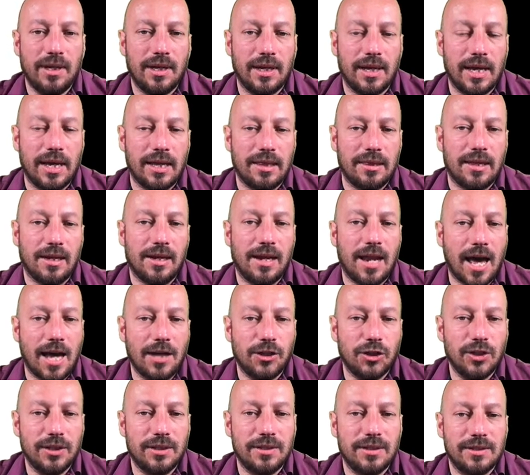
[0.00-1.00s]
And the
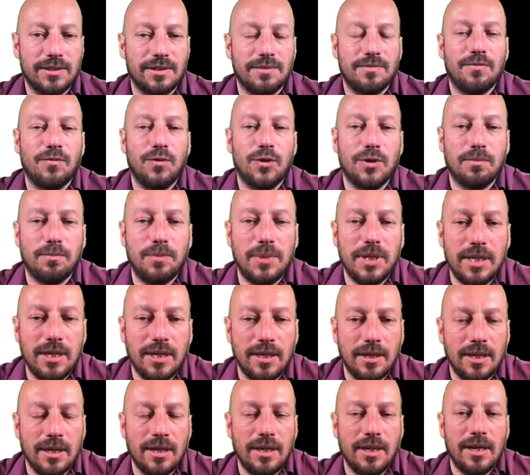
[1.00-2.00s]
largest would
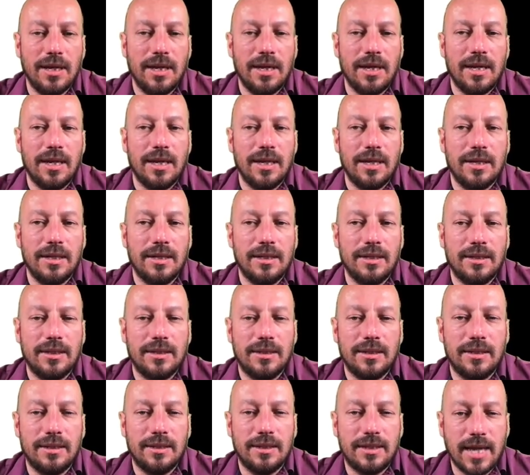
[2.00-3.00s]
be
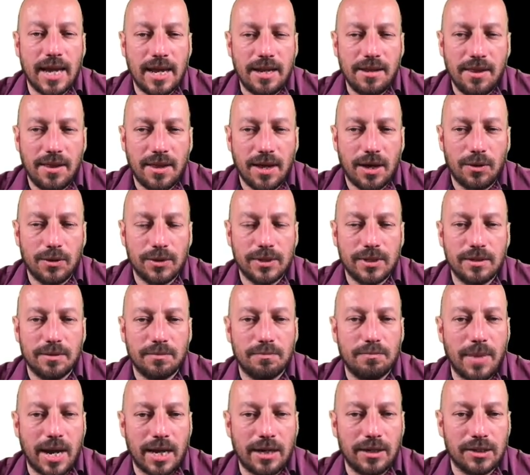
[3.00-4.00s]
10,000
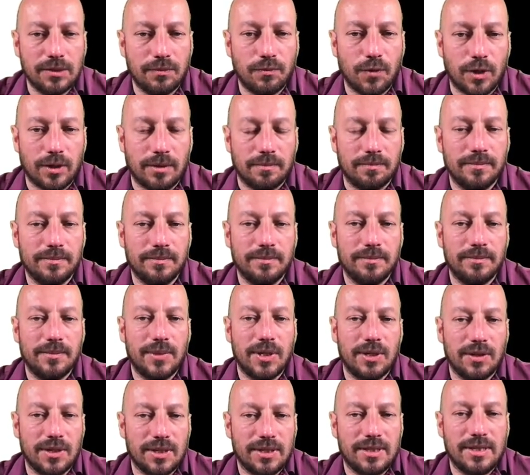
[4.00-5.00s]
minus 1.
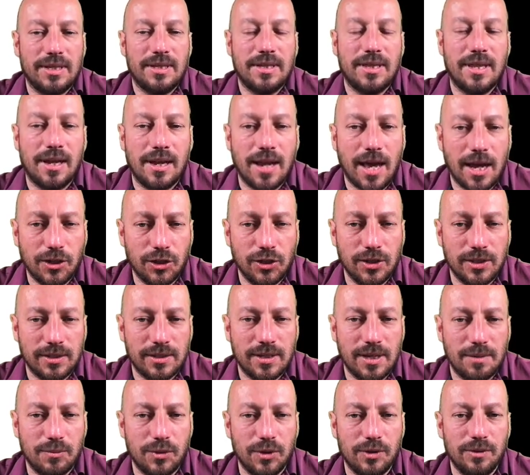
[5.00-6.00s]
Because the largest
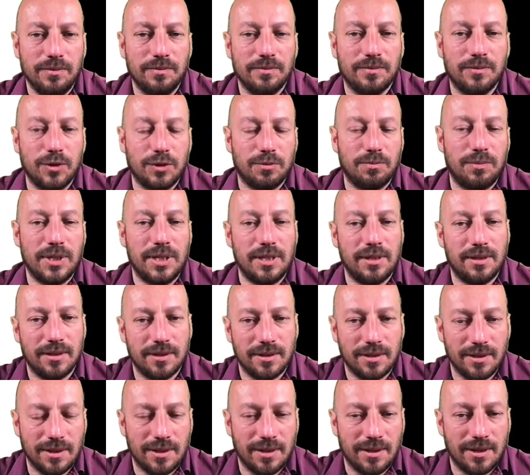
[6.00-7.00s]
number would be
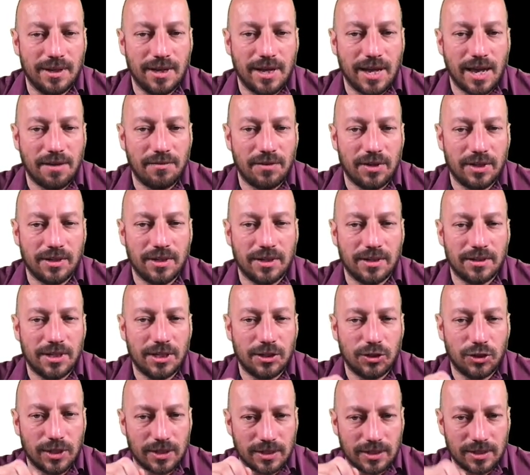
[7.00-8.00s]
having the
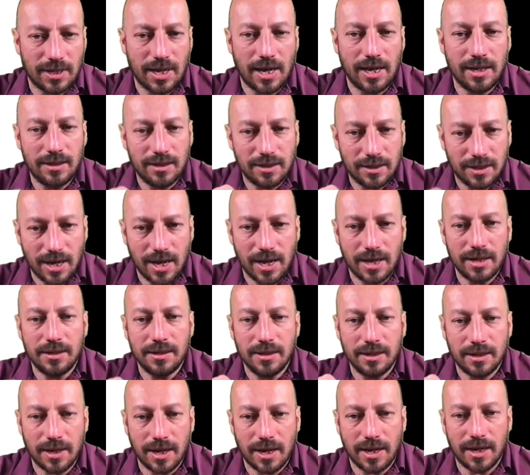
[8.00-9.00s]
digits 9, 9,
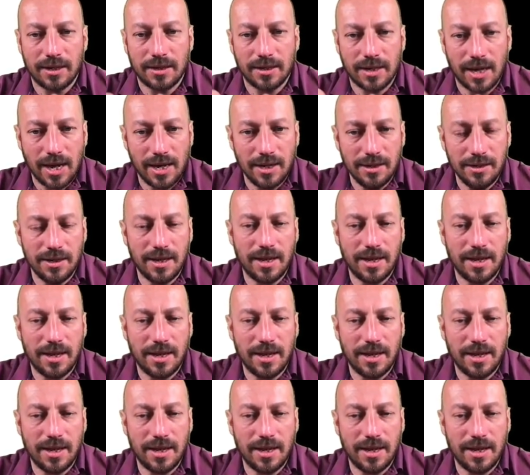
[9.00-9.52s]
9, 9.